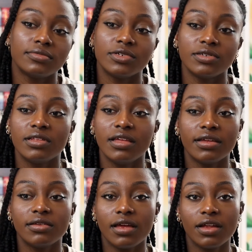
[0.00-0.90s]
just
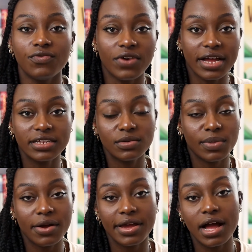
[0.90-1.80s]
need advice
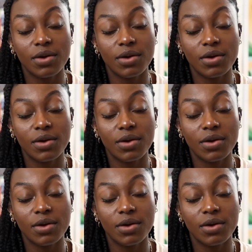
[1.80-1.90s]
about it,